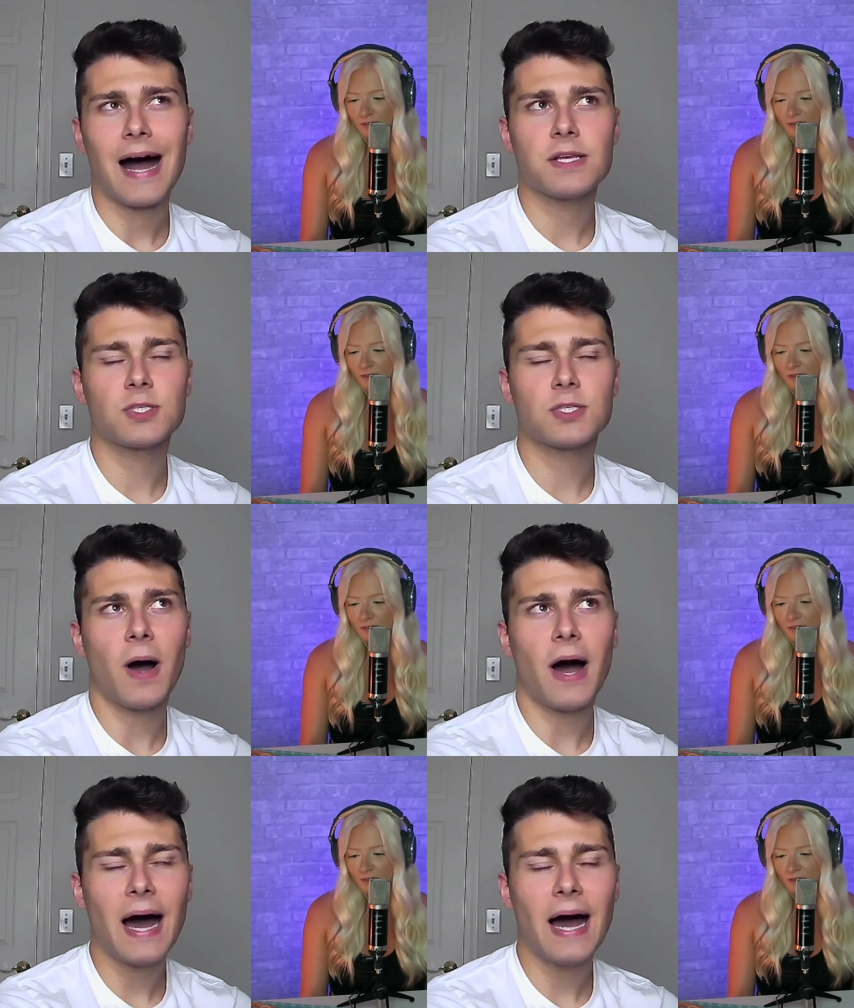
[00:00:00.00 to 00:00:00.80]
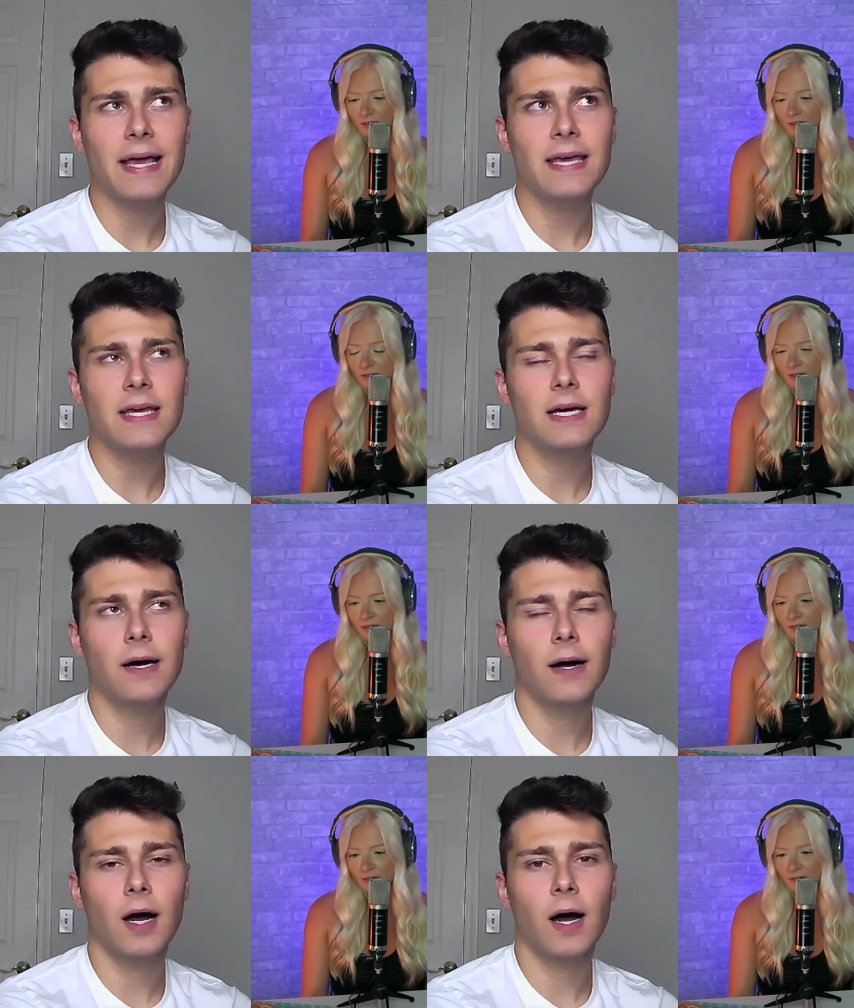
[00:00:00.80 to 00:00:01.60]
Speaker 1: So I
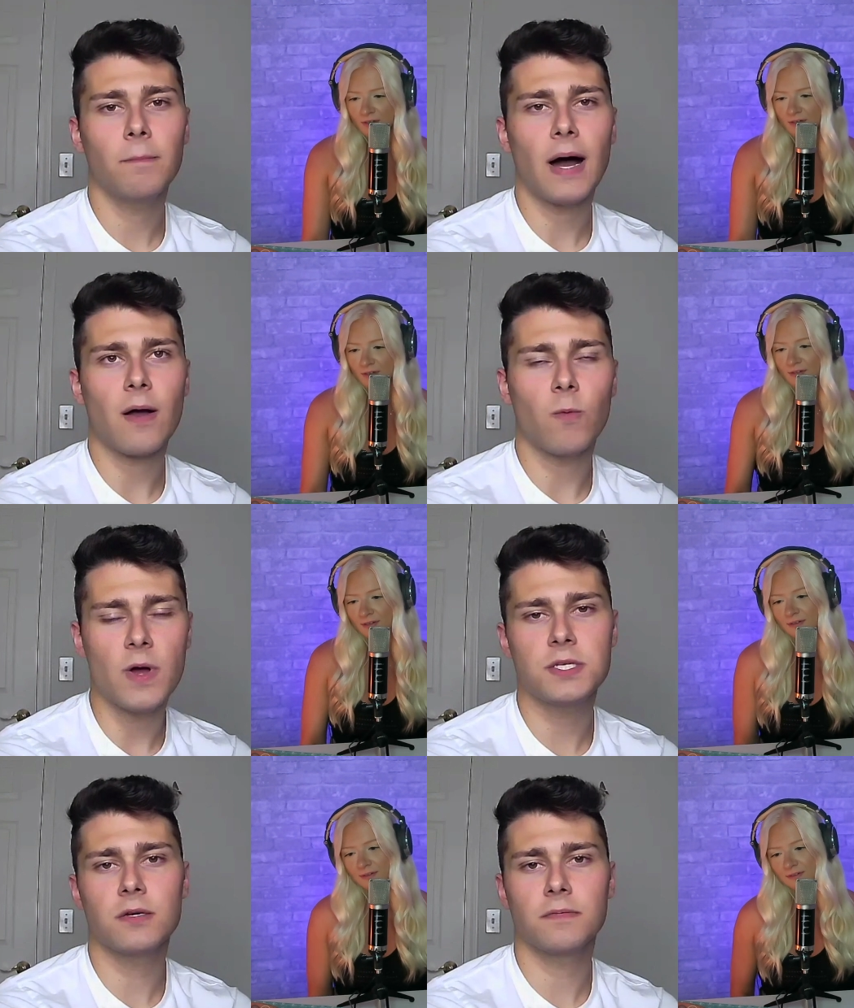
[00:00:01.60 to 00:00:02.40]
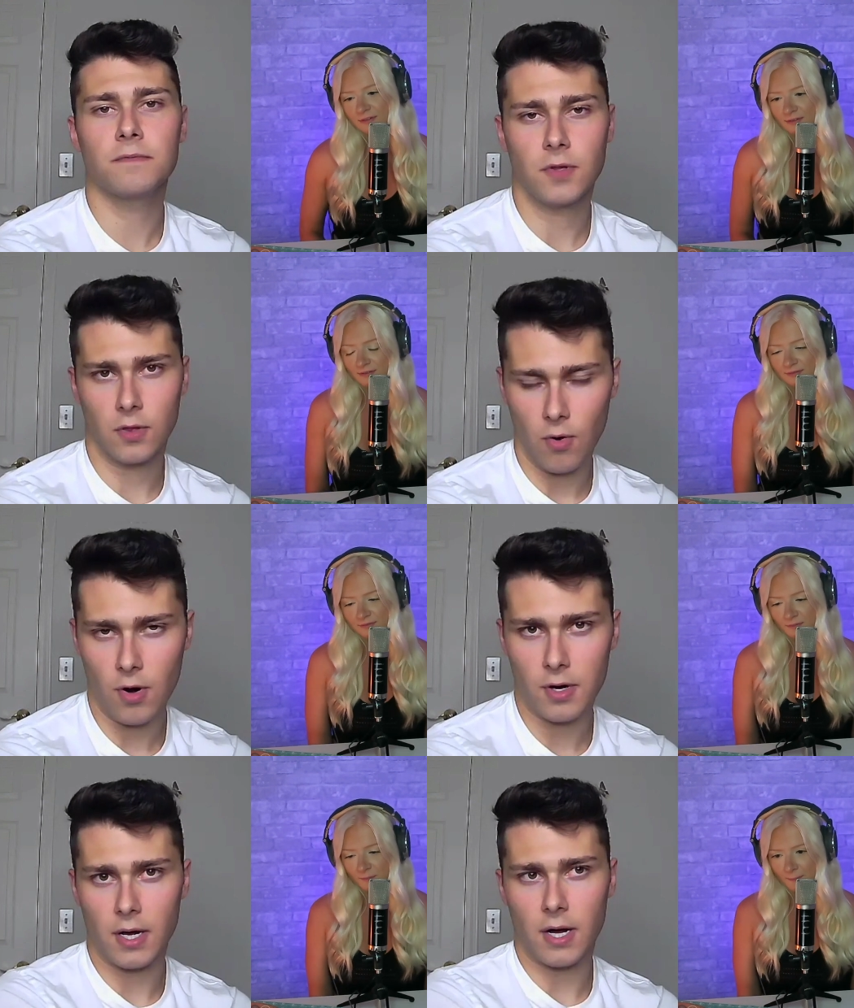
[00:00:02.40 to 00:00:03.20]
went to
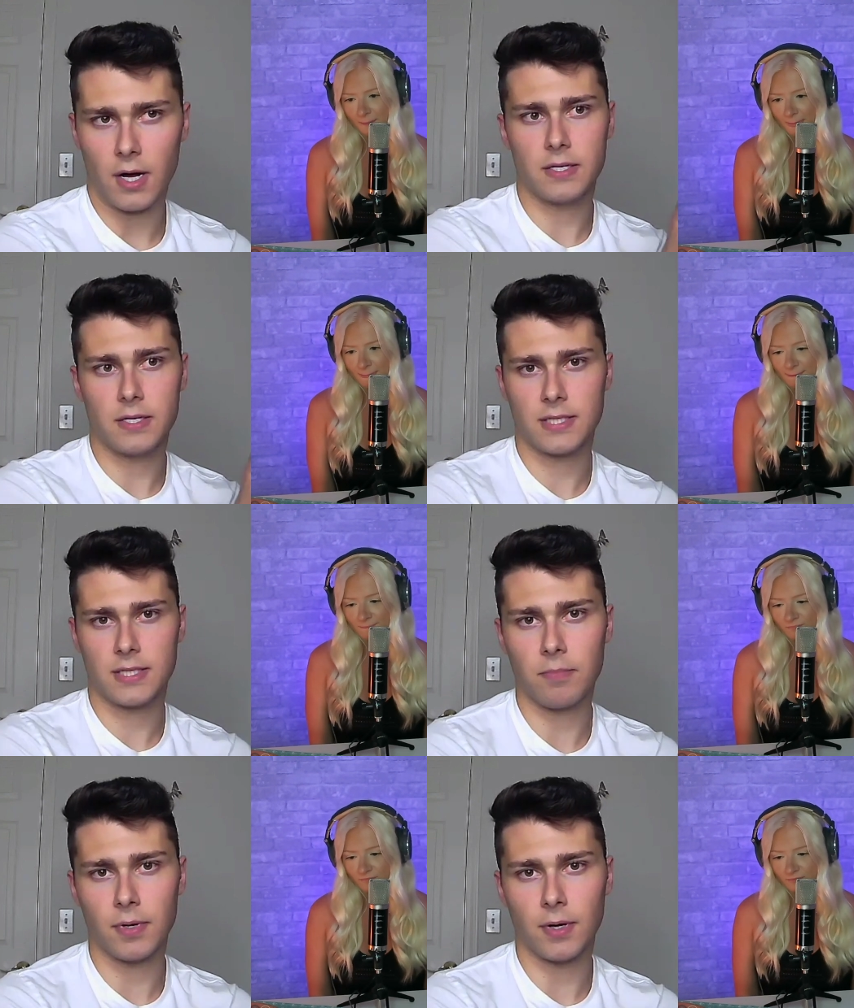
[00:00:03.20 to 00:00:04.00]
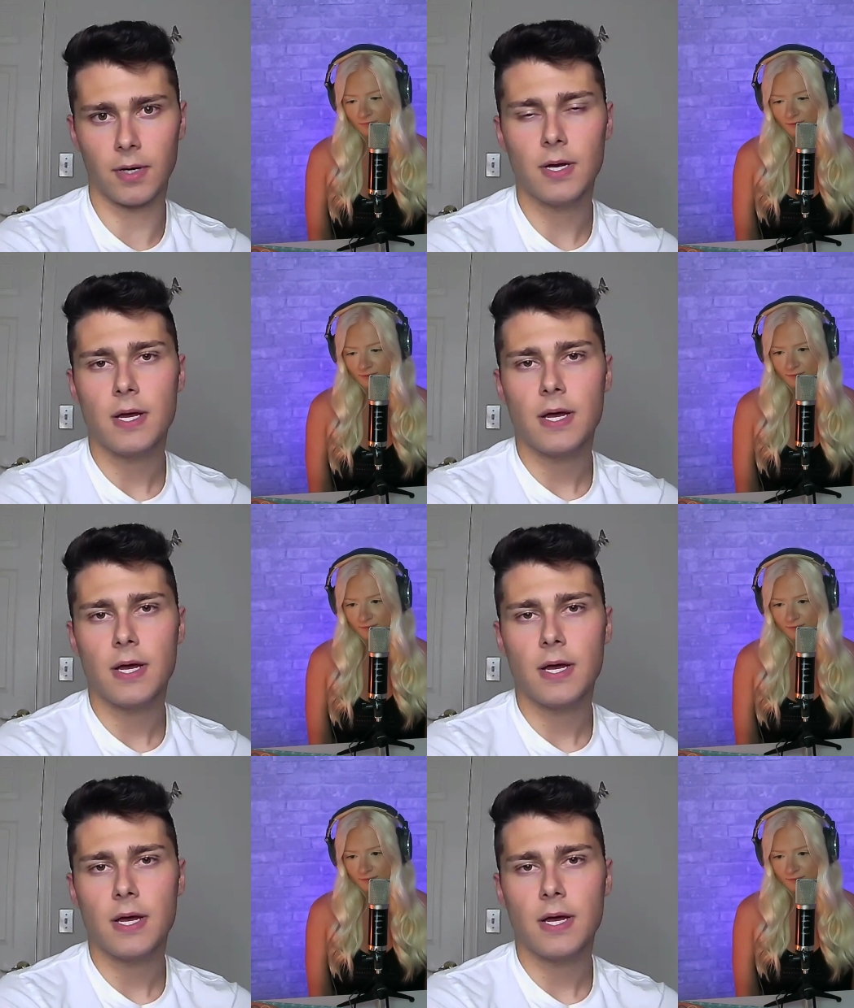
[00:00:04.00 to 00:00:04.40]
Florida in December,